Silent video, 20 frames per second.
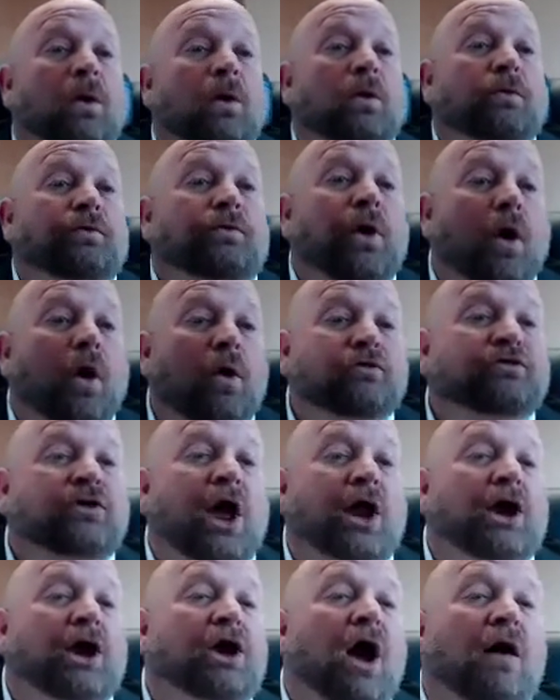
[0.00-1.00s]
Those
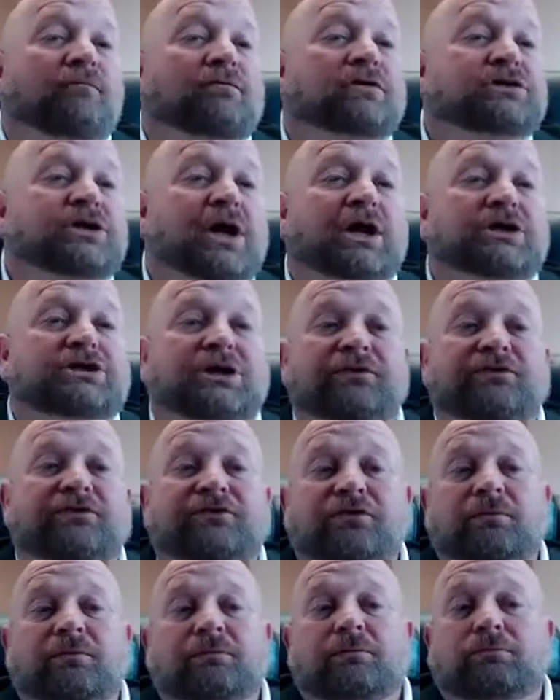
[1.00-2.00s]
kind of
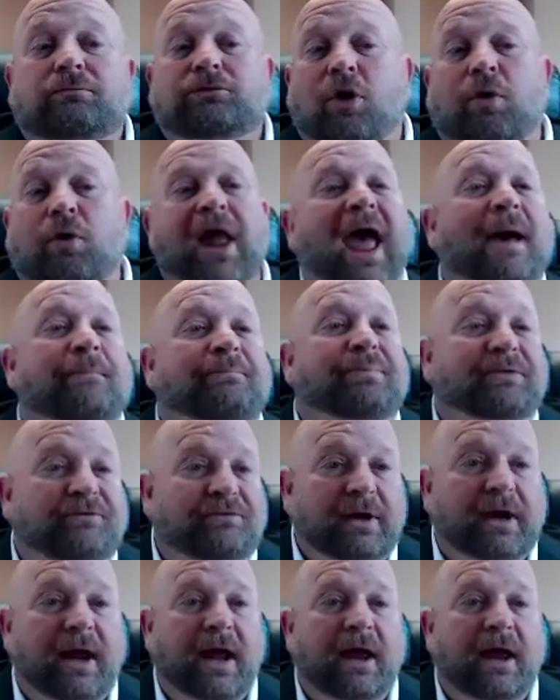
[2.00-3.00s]
conversations don't happen today.